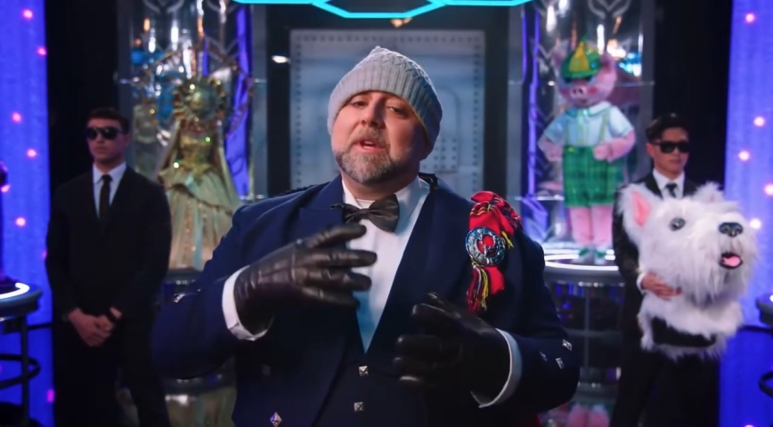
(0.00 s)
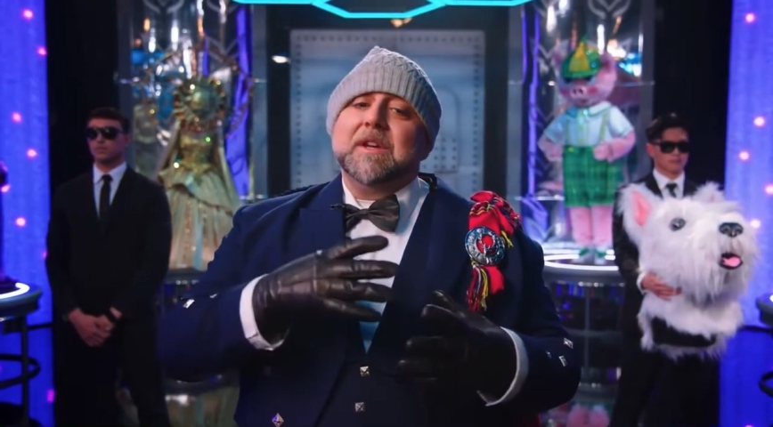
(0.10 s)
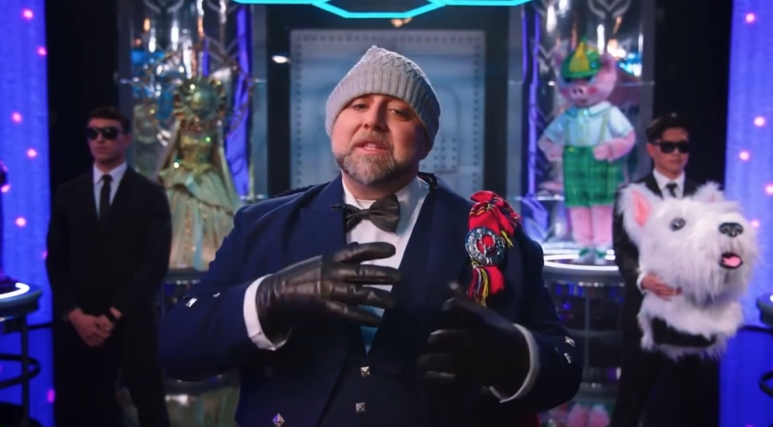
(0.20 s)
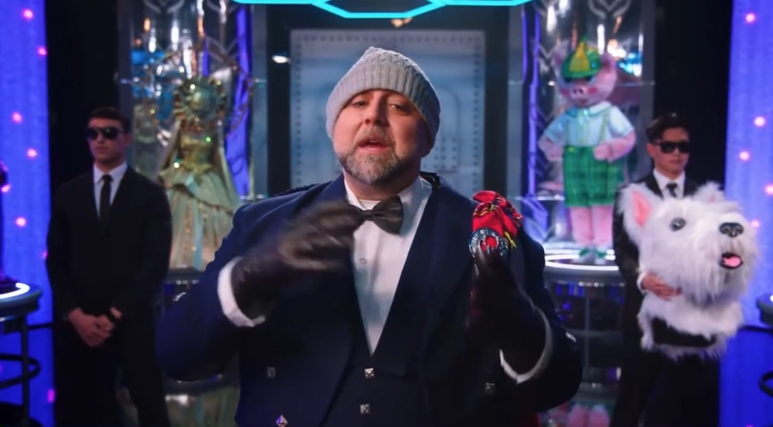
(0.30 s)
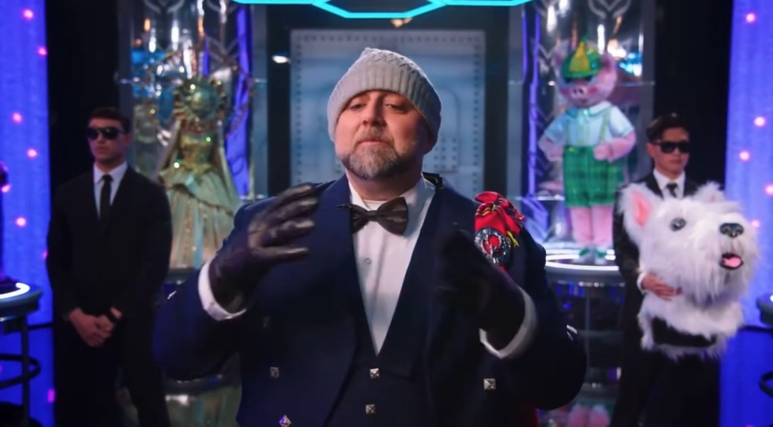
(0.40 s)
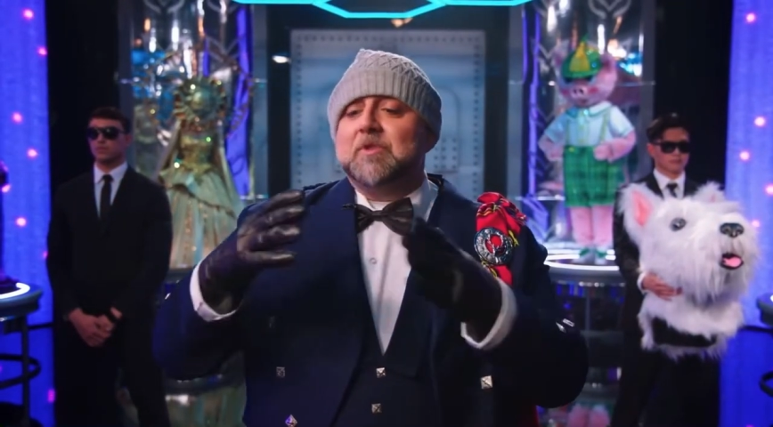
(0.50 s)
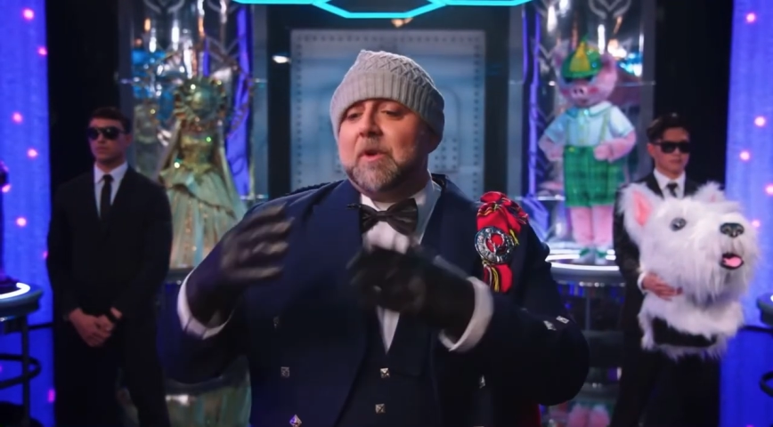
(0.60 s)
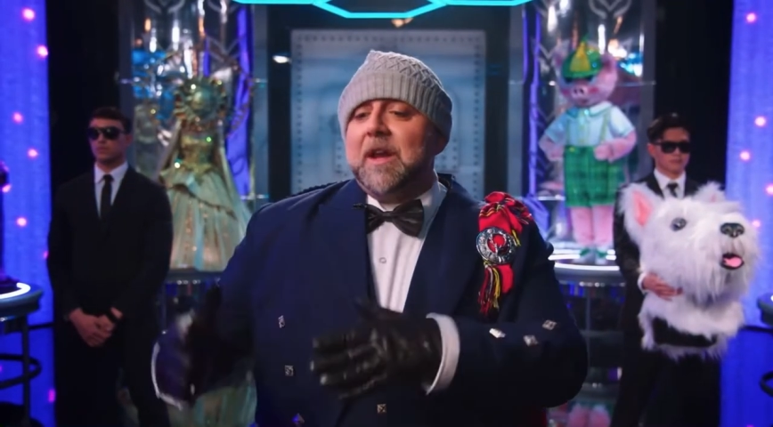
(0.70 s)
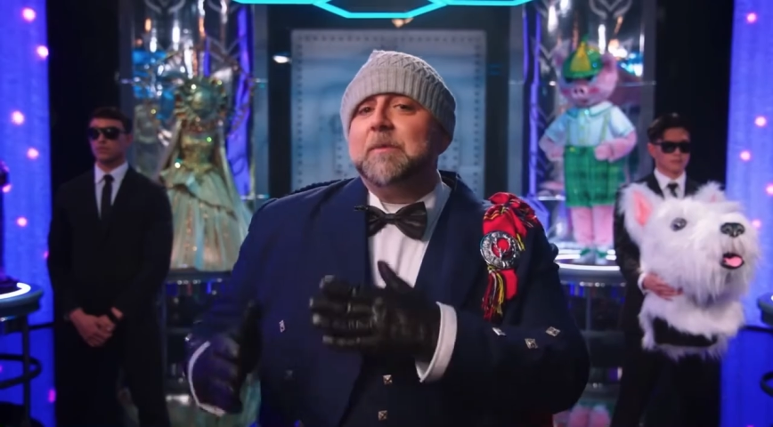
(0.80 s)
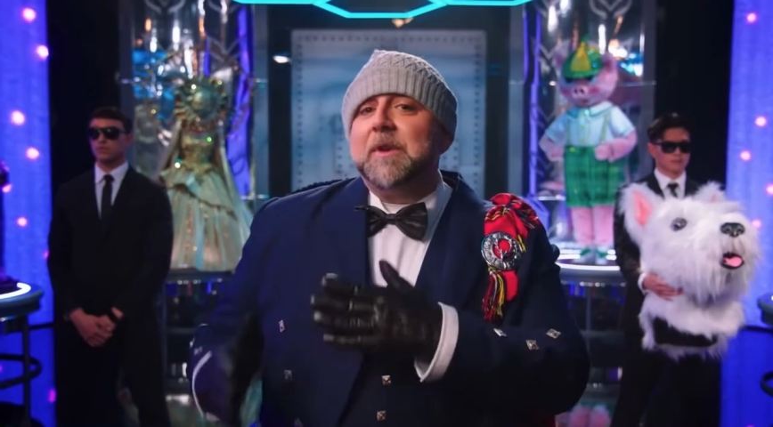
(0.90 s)
because I'm
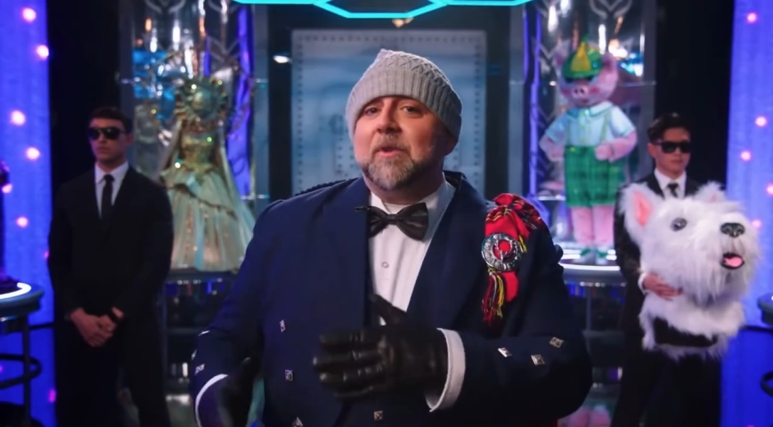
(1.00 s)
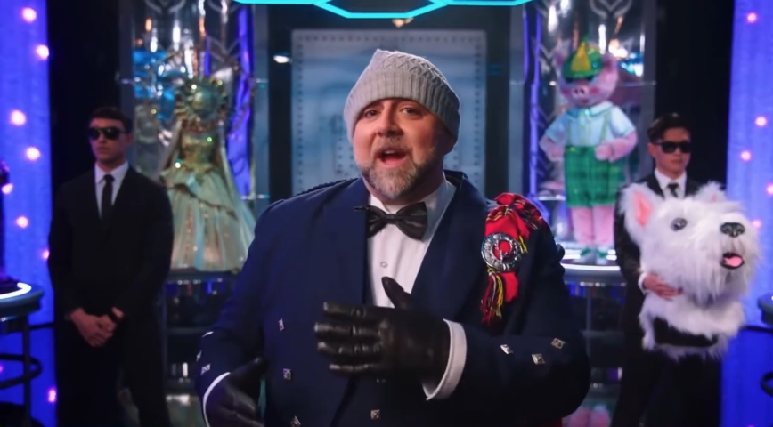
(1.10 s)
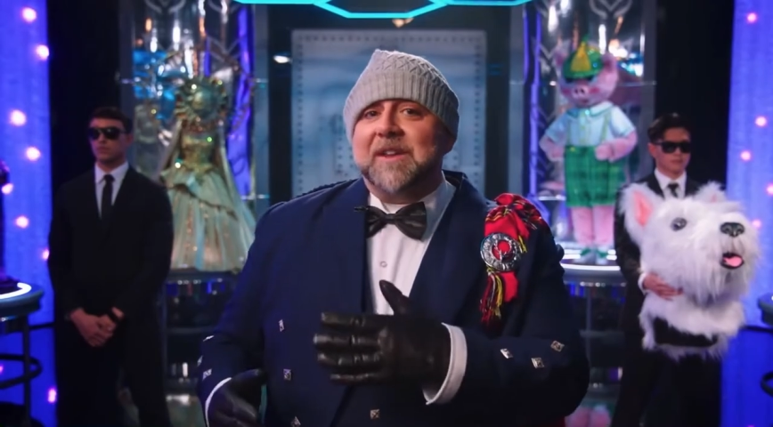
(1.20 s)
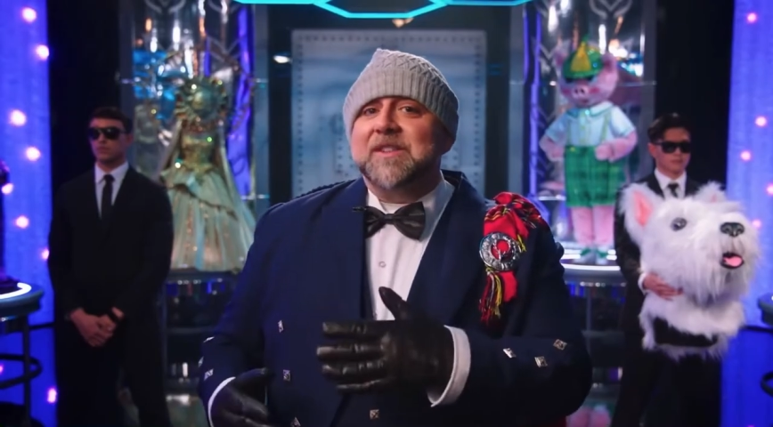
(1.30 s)
trying to be a rock